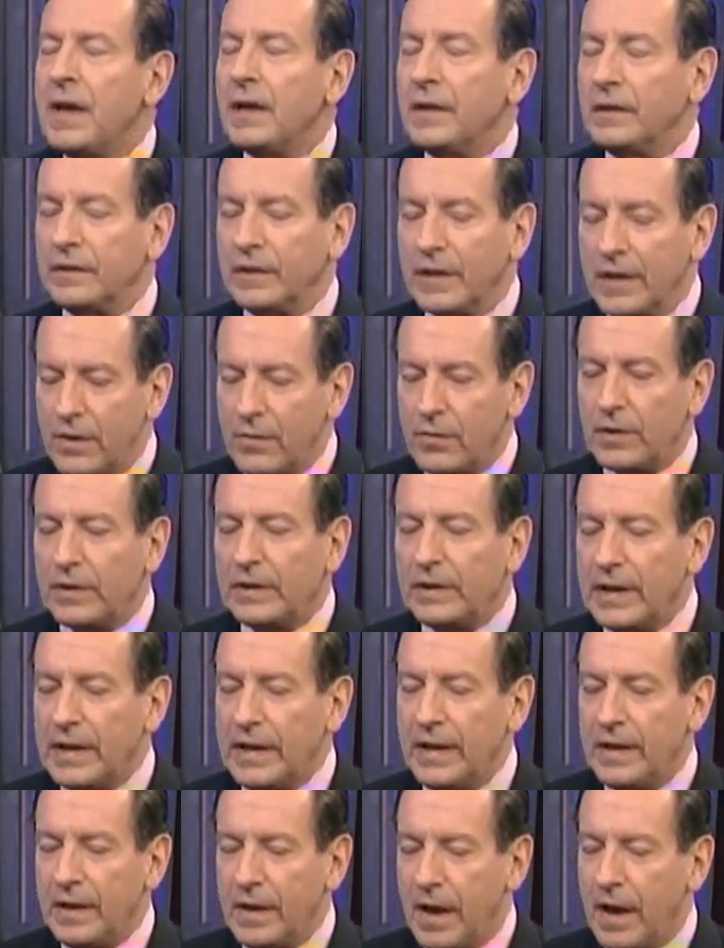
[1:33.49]

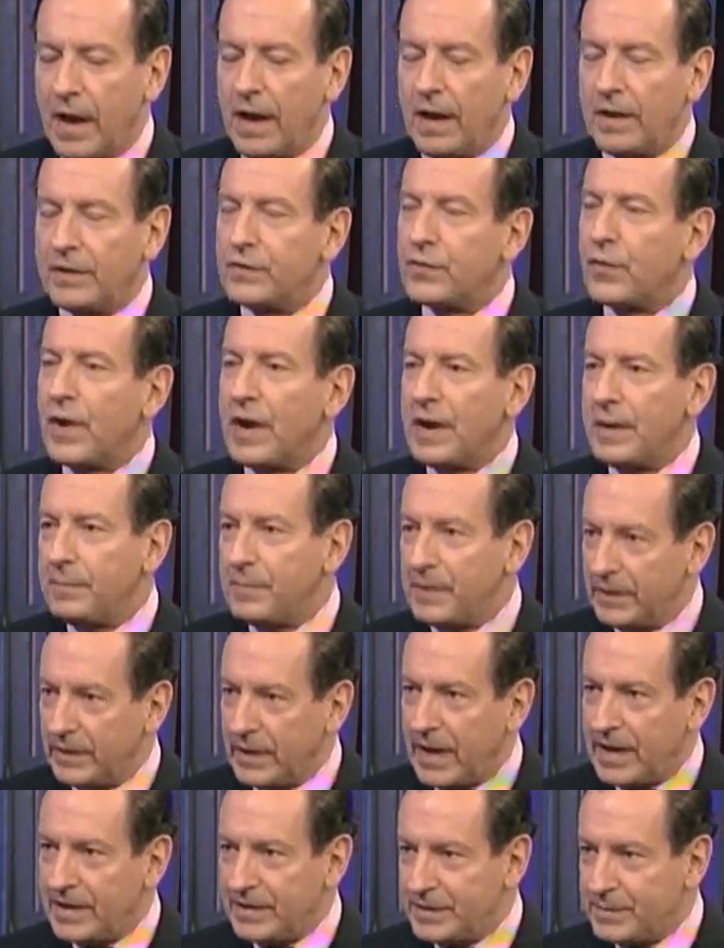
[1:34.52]
literally trained bin
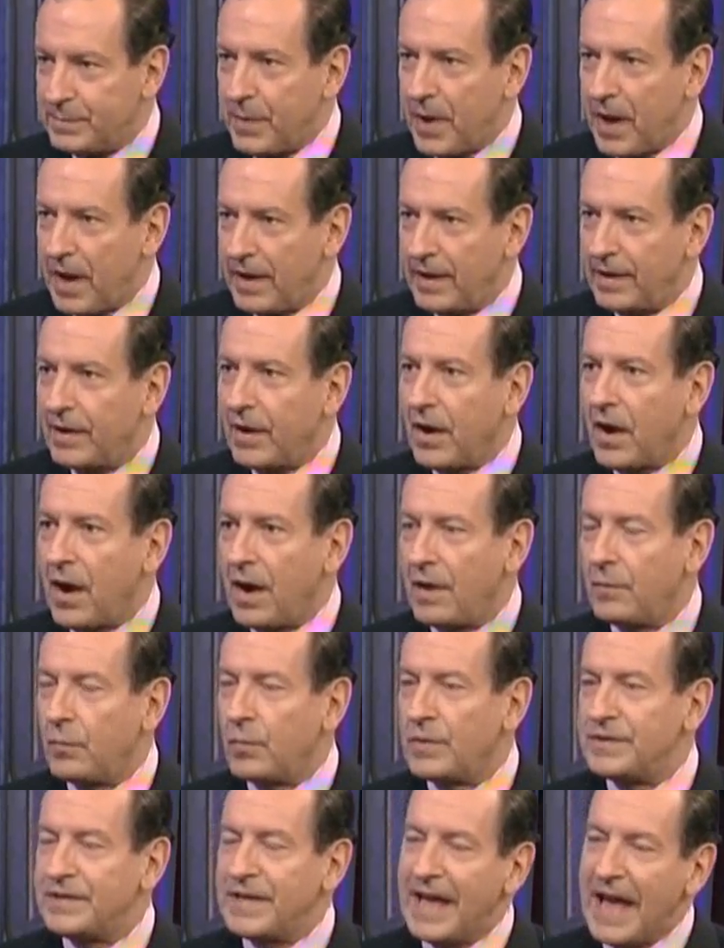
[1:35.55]
Laden's bodyguard,
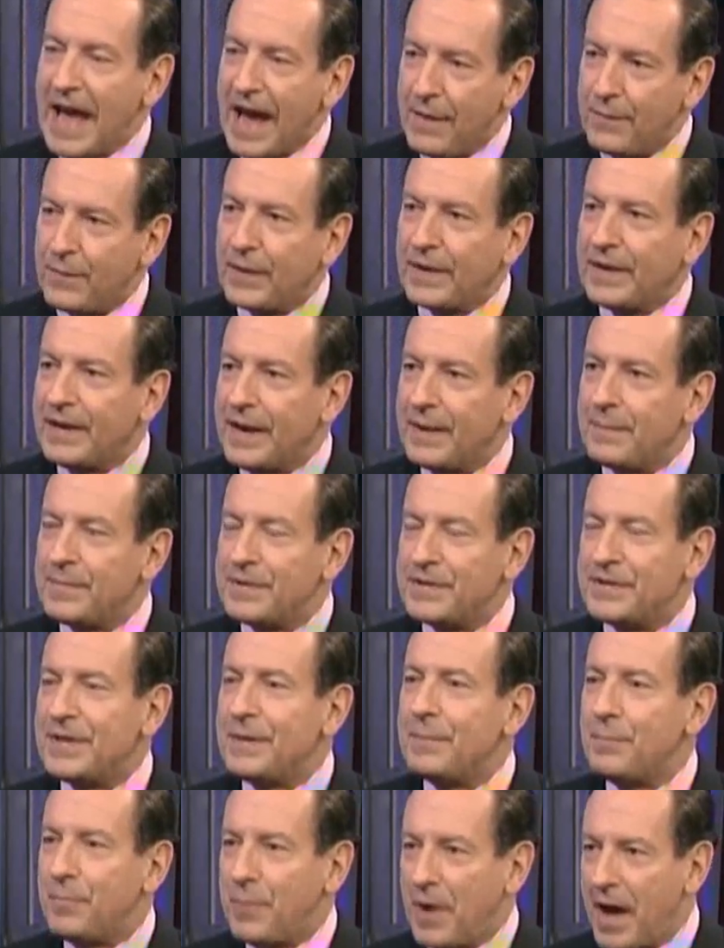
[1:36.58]
was the African
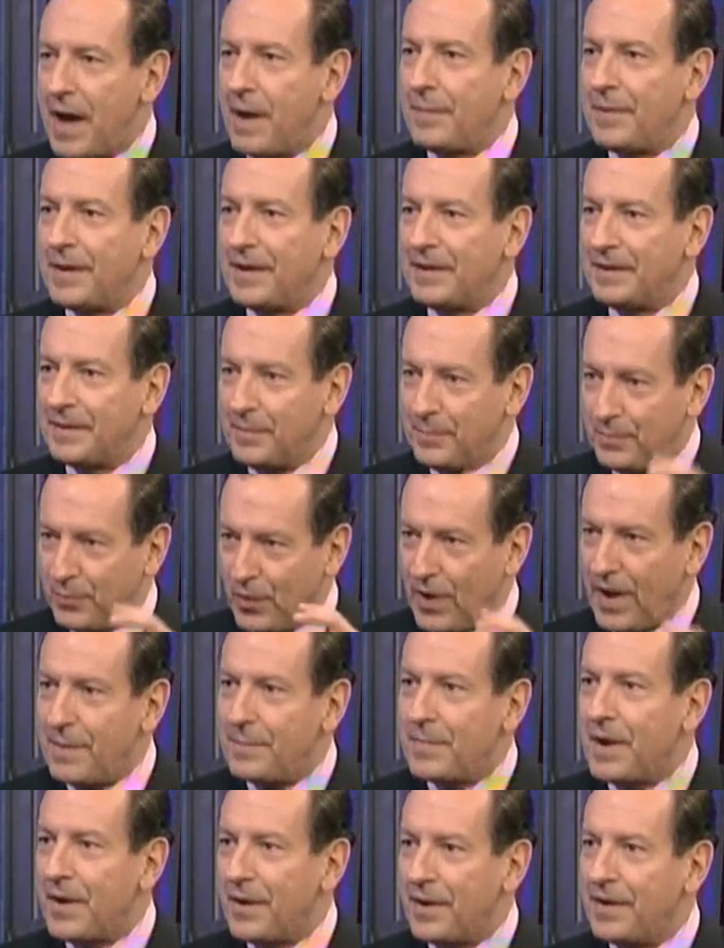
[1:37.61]
embassy bombing, the
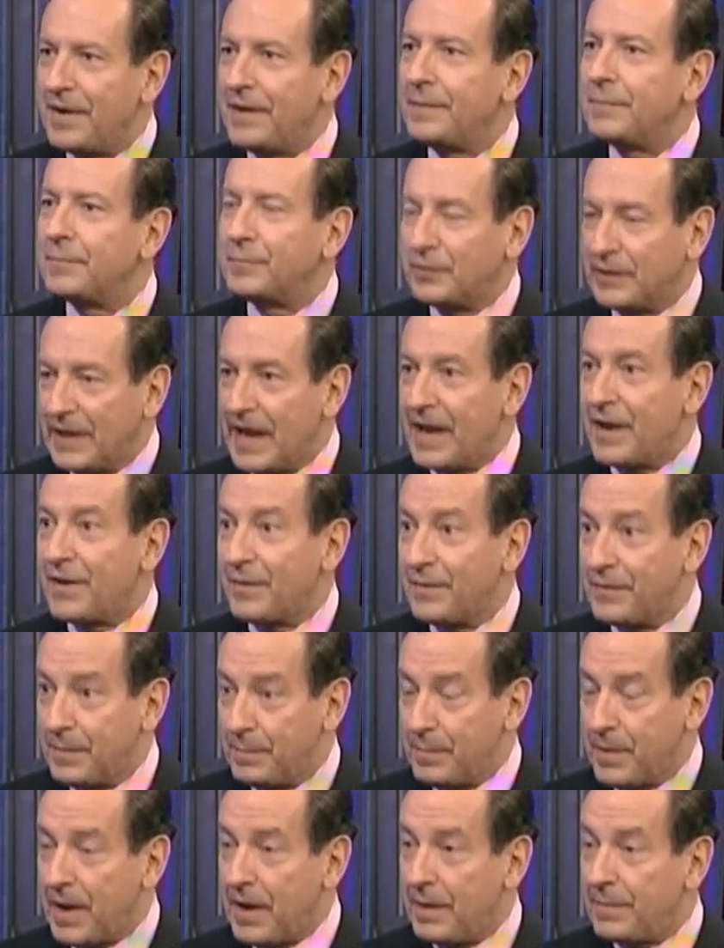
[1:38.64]
primary planner of
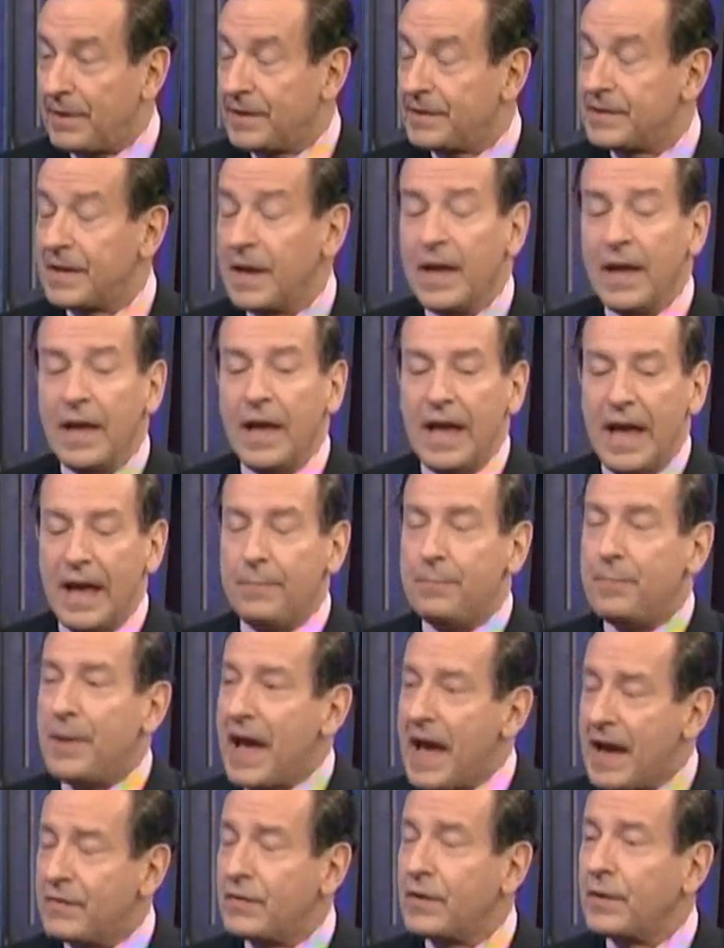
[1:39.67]
the bombings, and
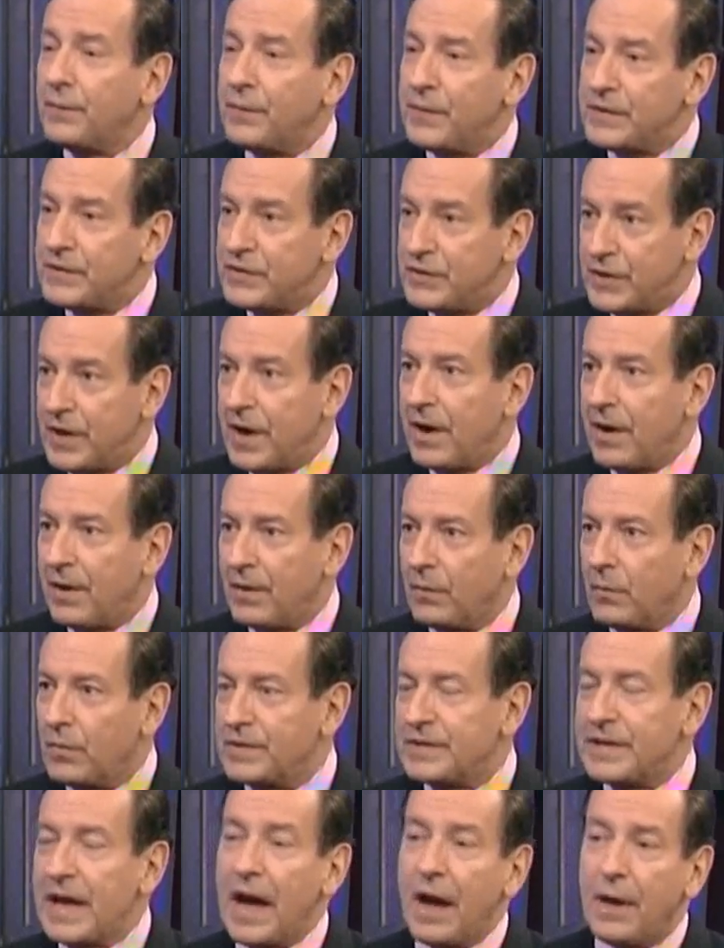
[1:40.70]
Patrick Fitzgerald
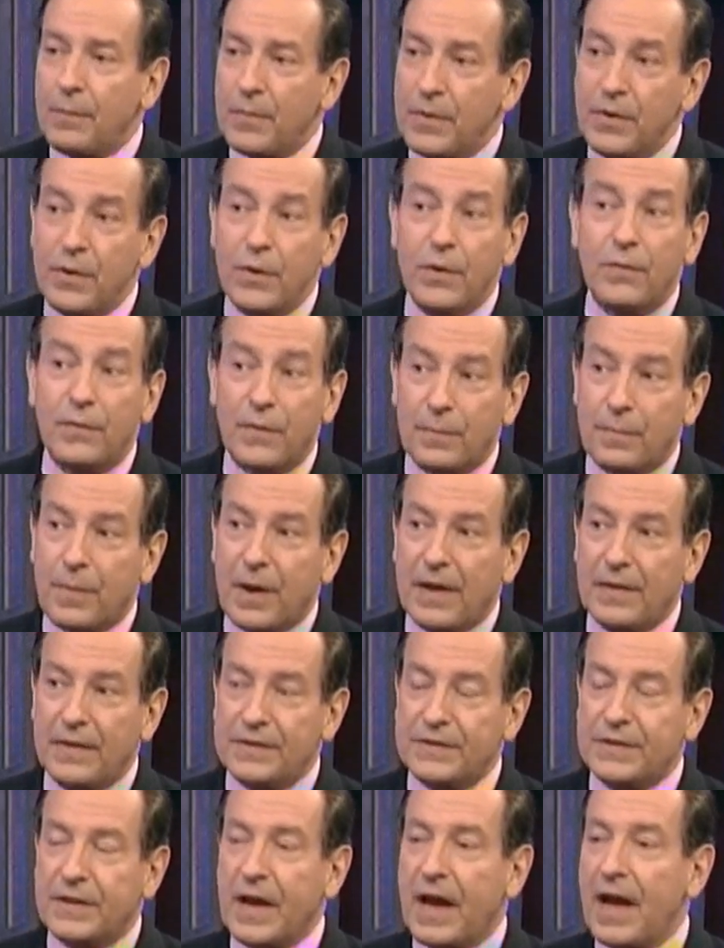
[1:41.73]
was outmaneuvered by
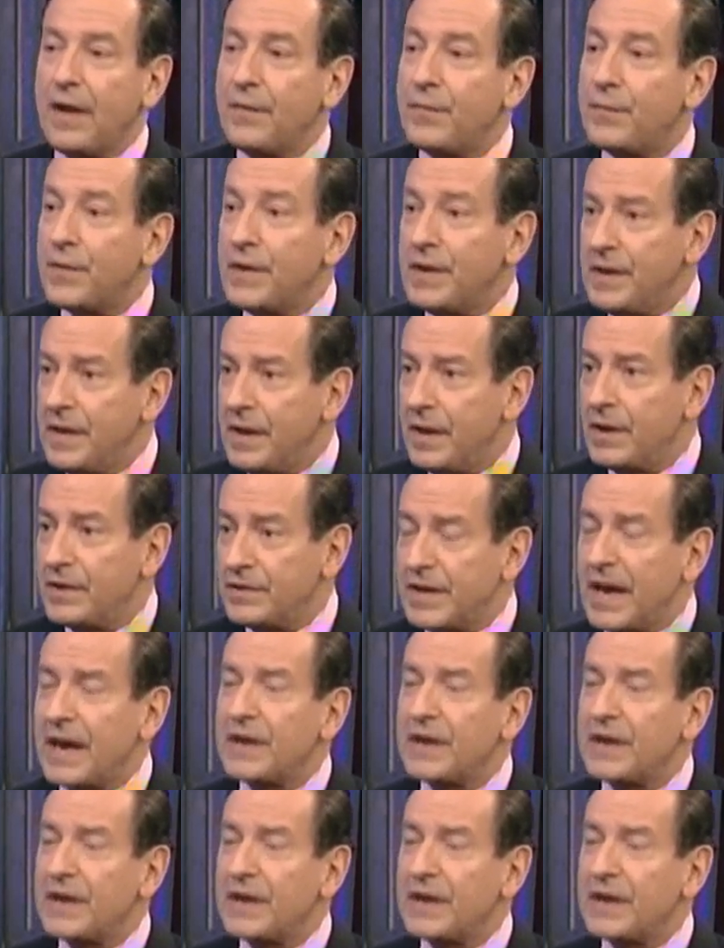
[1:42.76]
this guy for years.